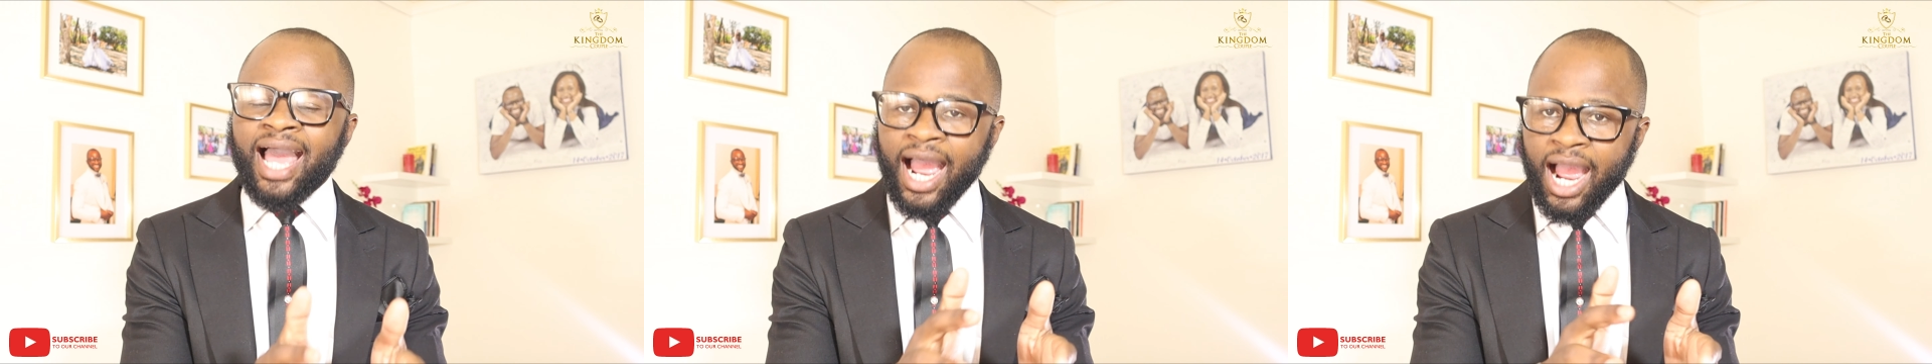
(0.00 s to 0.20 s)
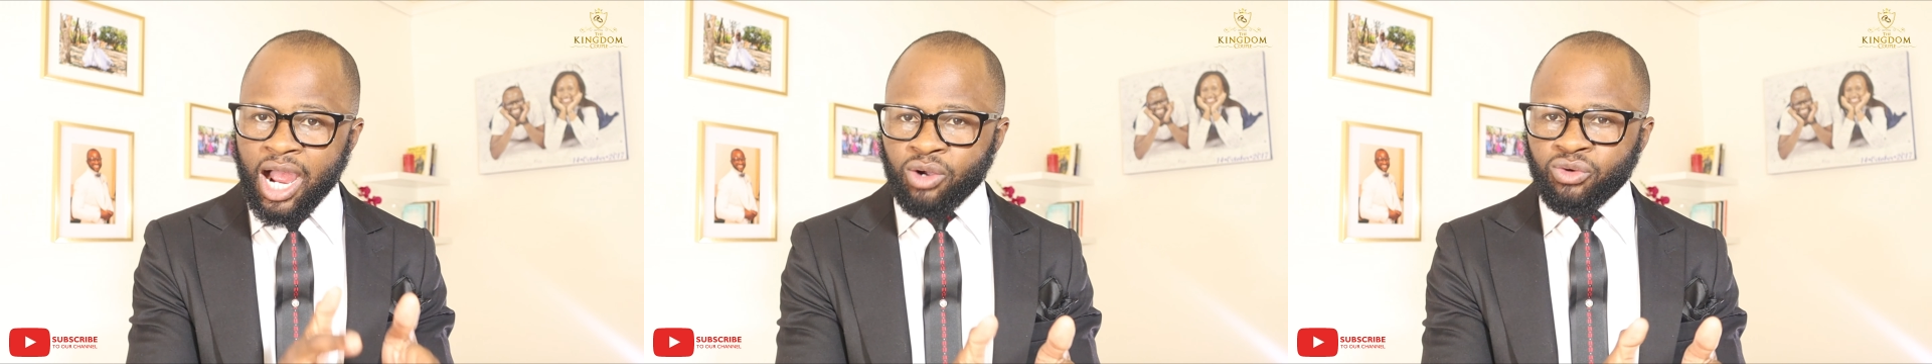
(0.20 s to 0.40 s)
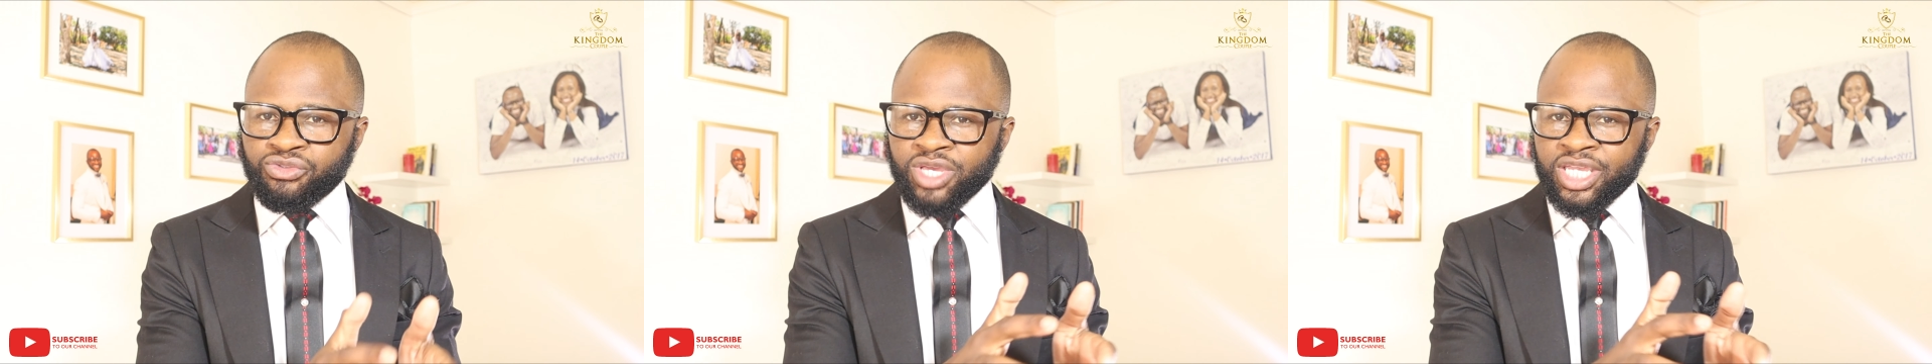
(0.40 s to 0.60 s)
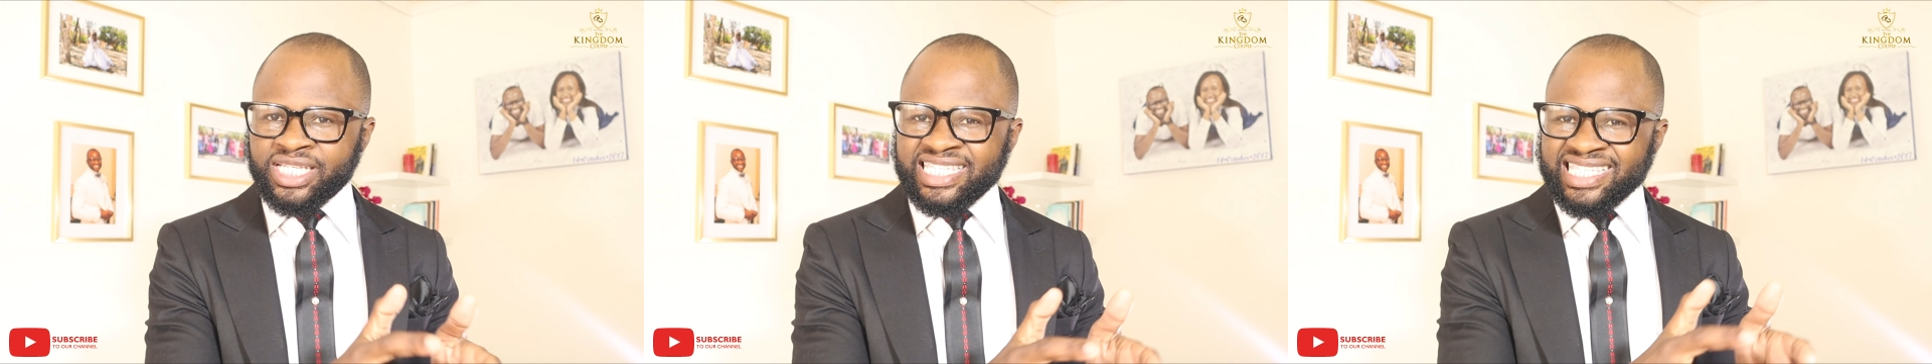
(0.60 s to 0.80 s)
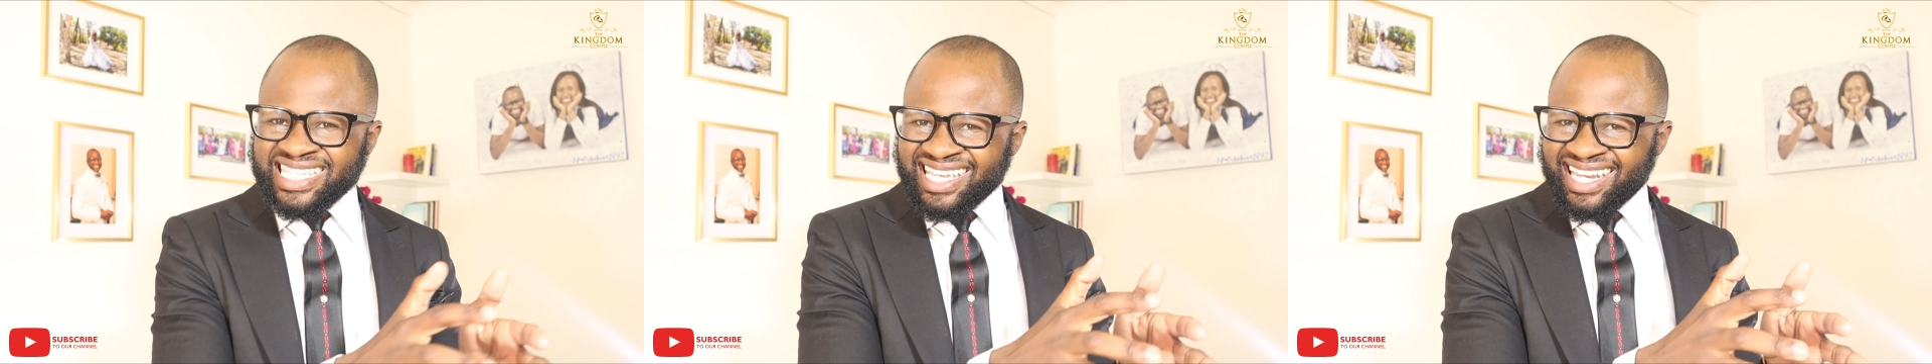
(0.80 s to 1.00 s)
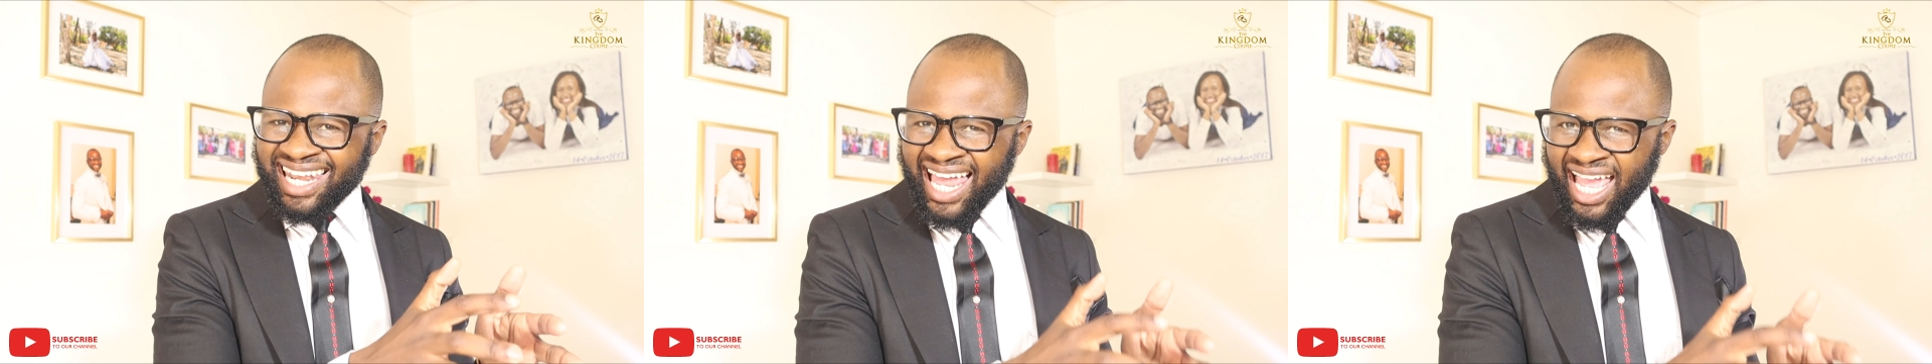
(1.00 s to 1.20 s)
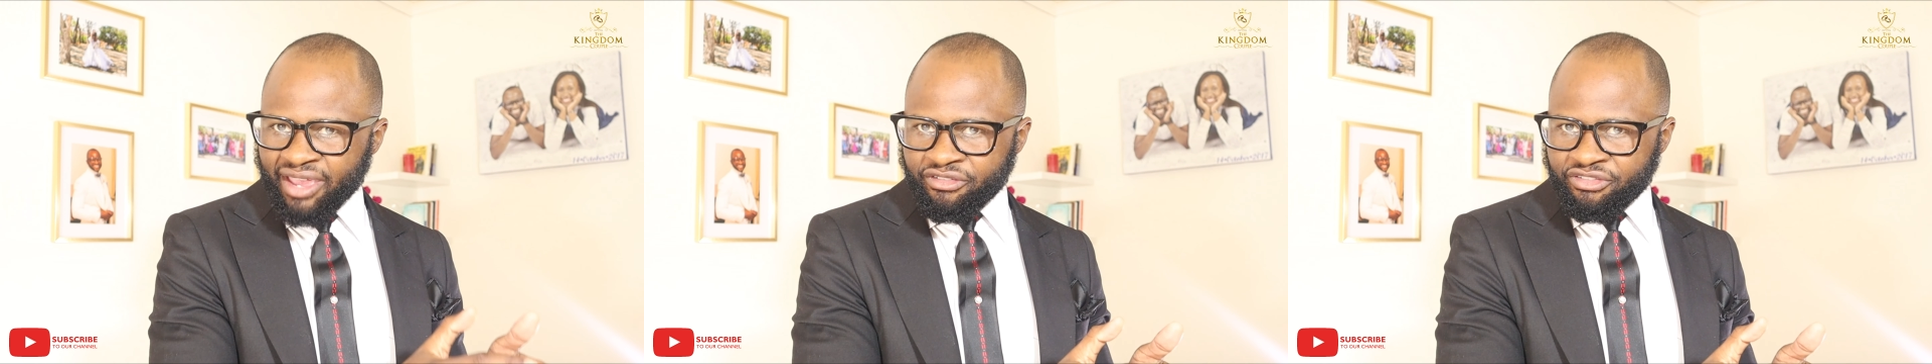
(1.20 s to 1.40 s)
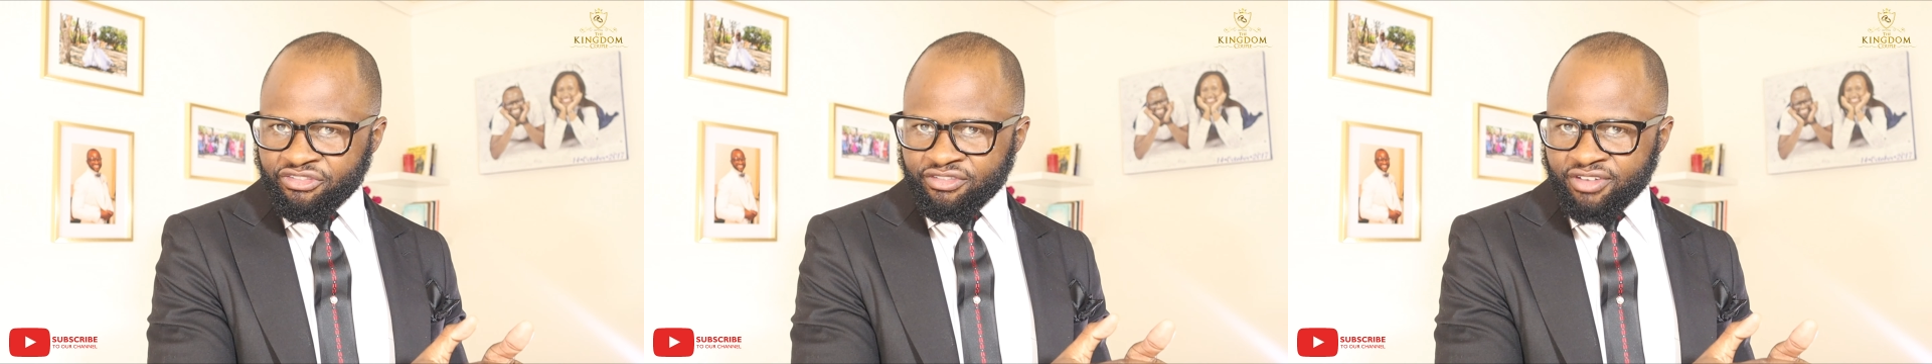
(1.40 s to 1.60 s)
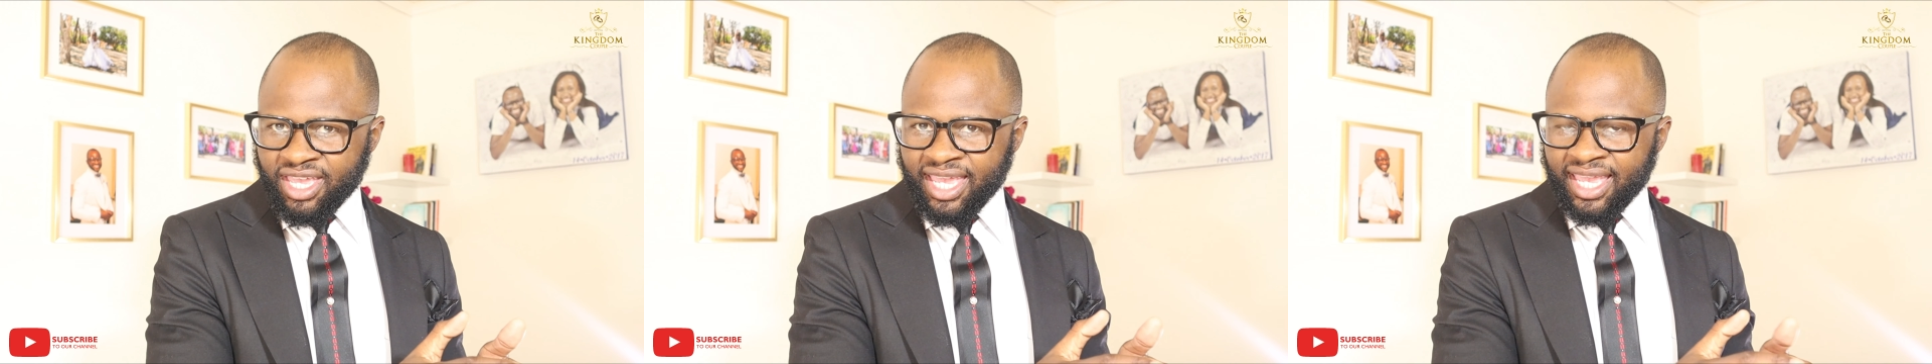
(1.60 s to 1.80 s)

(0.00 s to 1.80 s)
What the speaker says: how they see life.